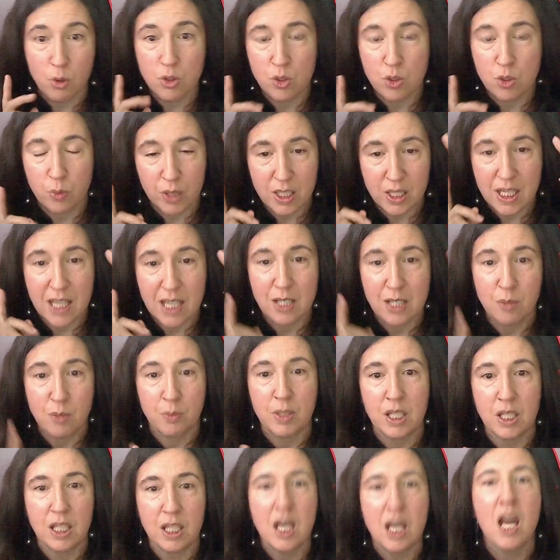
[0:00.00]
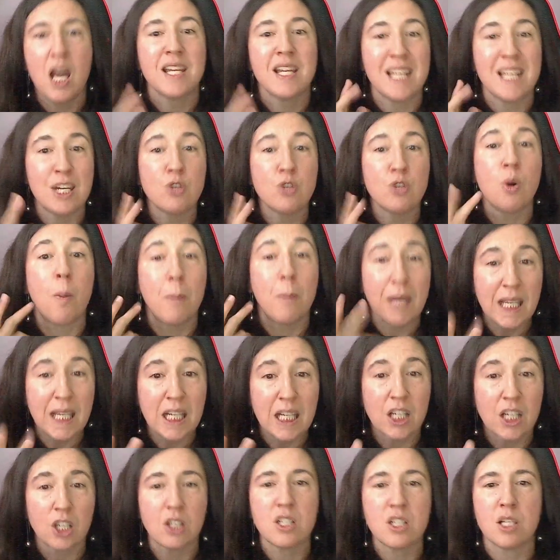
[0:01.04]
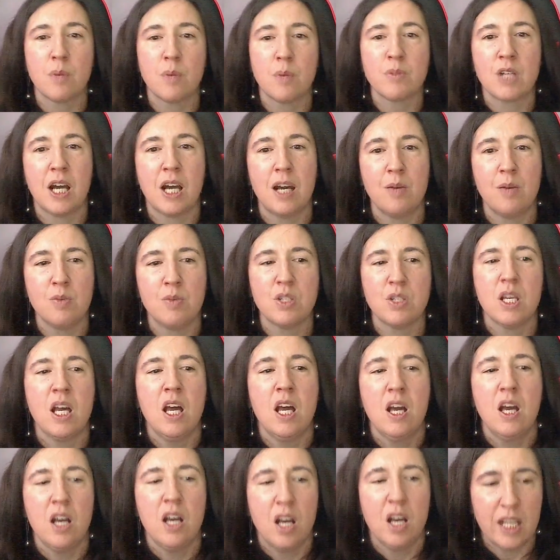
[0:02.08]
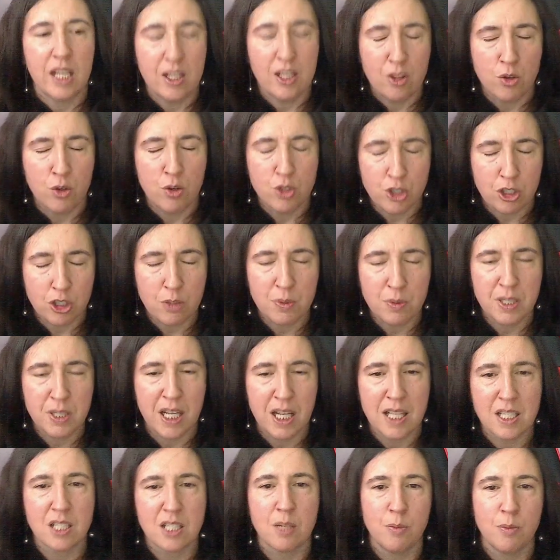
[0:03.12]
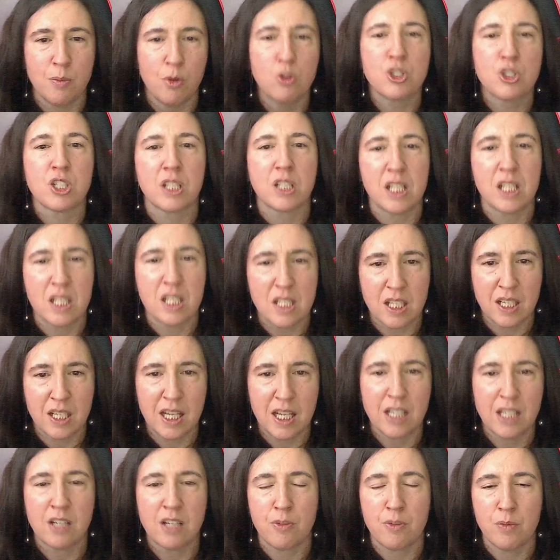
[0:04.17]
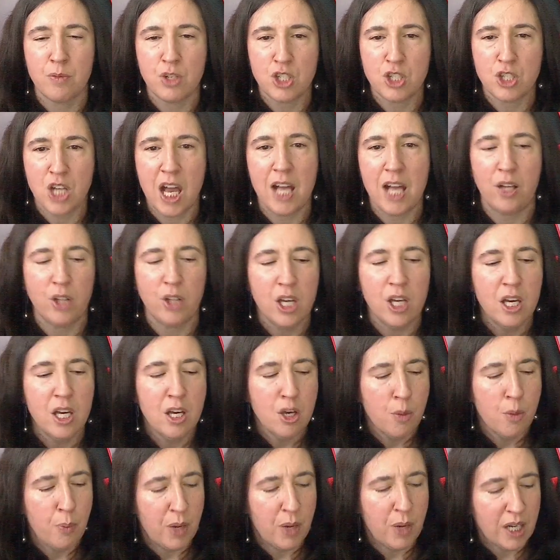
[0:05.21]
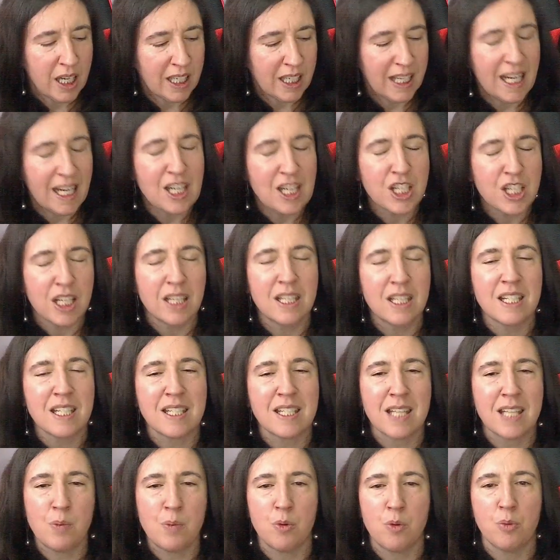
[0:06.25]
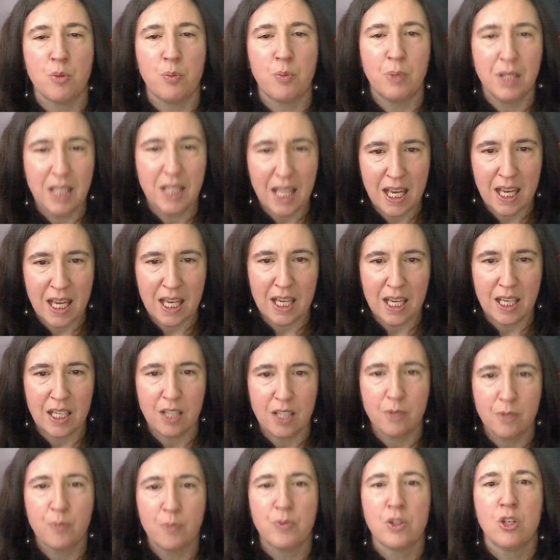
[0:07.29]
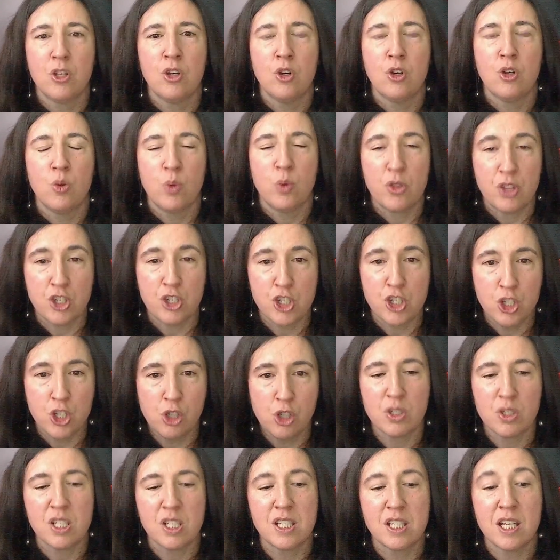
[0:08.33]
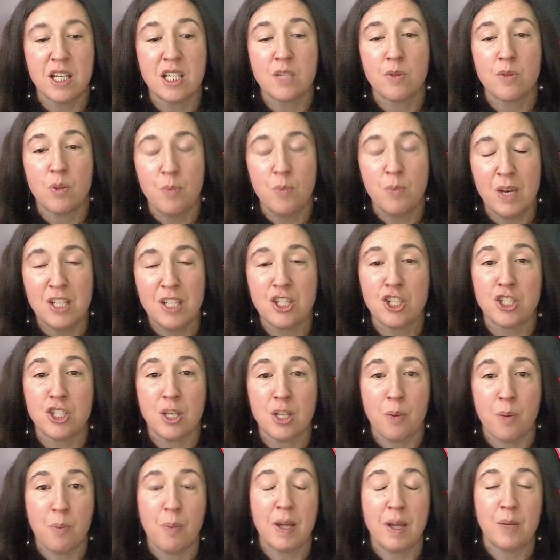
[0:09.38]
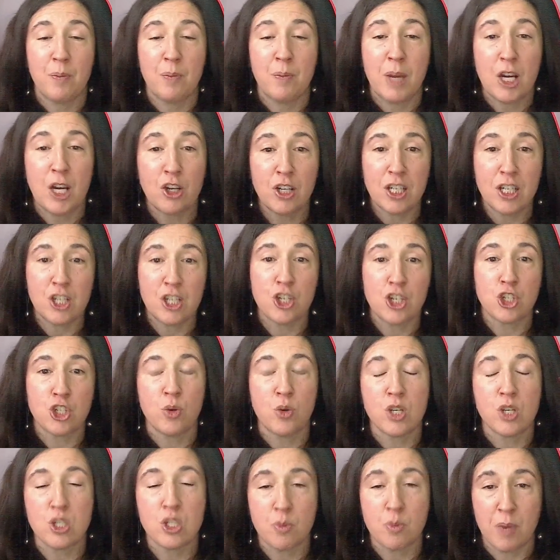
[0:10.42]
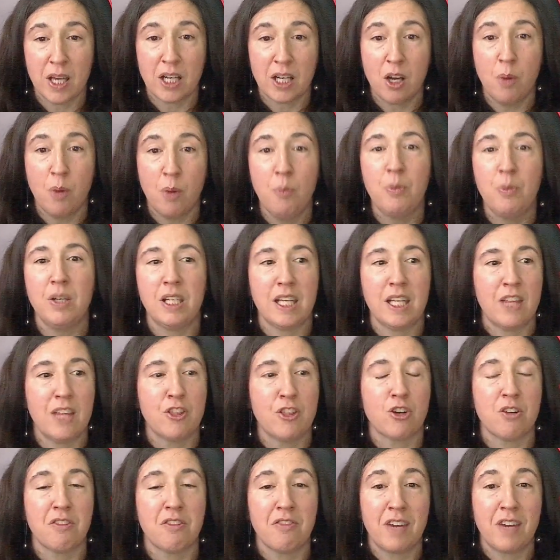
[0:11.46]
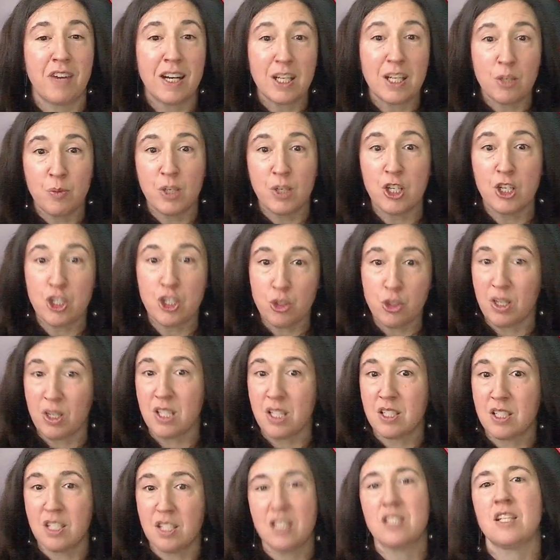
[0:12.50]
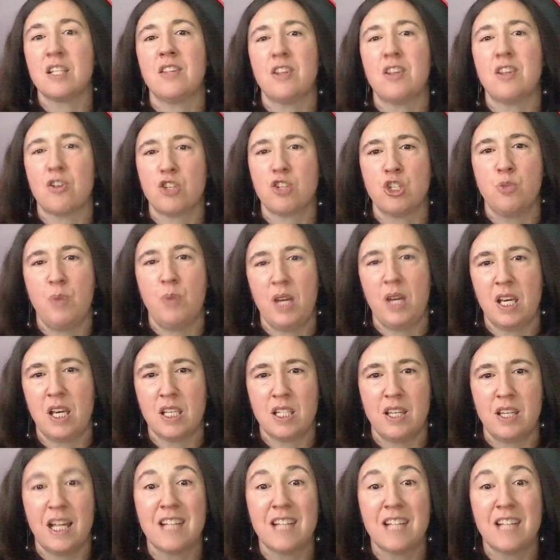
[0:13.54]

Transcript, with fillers: we tend to appear sometimes in those circumstances emotionally disconnected from the child. But engaging in this type of play with the children sends them the message that my parent enjoys my company and they're inviting me to exist in their space. And